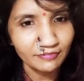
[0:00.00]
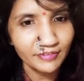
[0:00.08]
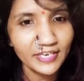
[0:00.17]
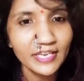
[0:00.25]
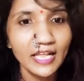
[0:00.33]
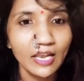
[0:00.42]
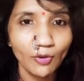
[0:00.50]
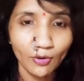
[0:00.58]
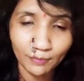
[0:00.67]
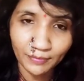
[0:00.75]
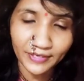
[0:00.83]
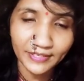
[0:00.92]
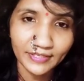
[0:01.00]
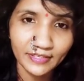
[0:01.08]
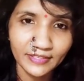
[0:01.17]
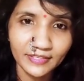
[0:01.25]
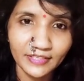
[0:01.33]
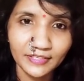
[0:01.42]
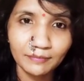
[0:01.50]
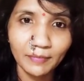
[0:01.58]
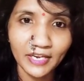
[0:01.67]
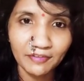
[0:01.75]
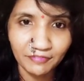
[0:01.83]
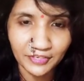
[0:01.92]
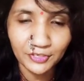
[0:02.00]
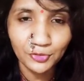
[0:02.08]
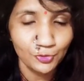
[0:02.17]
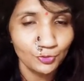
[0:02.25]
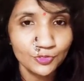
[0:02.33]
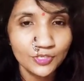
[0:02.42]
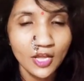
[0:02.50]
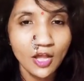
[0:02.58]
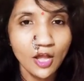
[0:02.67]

very elaborately in my videos.